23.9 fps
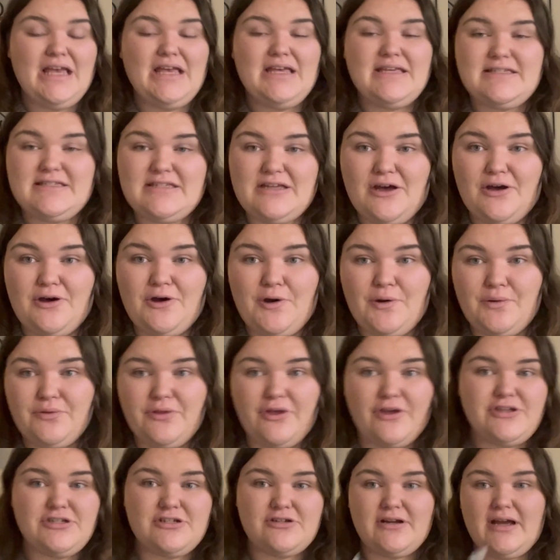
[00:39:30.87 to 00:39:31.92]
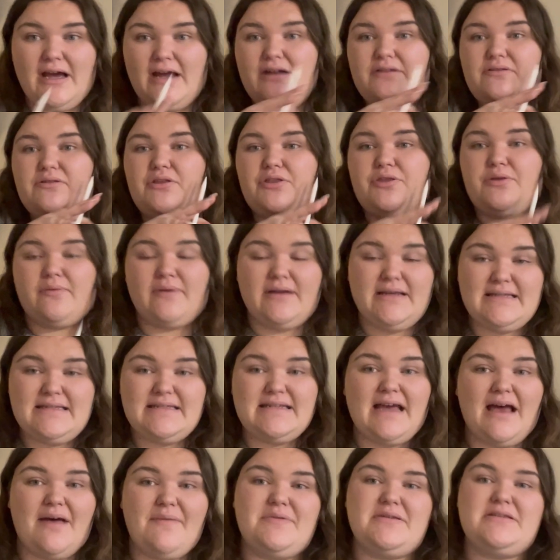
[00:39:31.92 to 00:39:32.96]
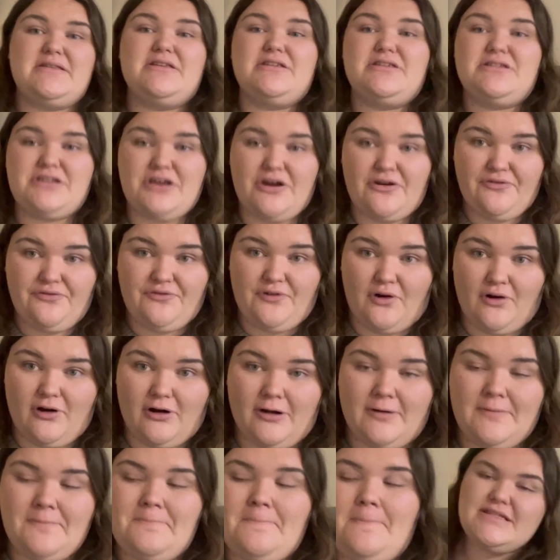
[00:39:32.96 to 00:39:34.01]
So those are kind of the 3 steps so far.